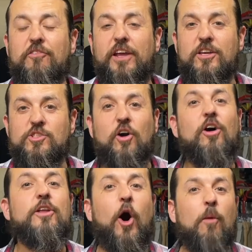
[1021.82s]
videos
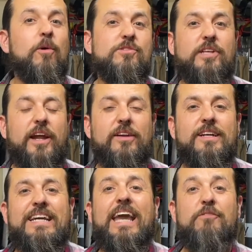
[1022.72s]
called Almost There.
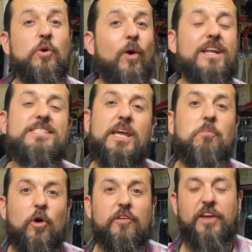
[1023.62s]
If you want to stay
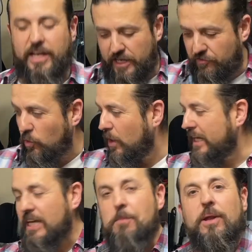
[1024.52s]
motivated, if you want
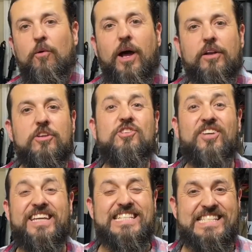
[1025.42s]
to keep it around you so
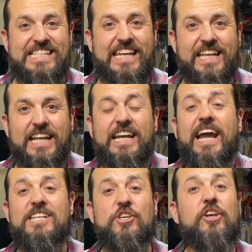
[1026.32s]
you can see it,
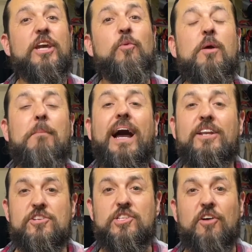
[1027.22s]
and so you can remind
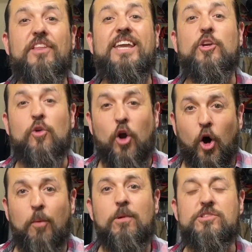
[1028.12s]
yourself that you're
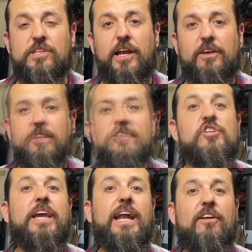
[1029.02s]
almost there,
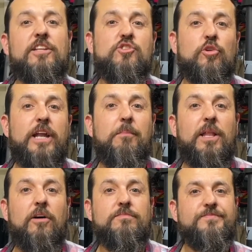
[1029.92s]
check it out in the store down
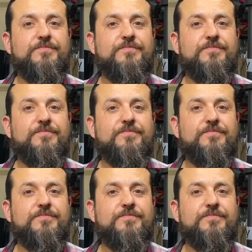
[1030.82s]
below.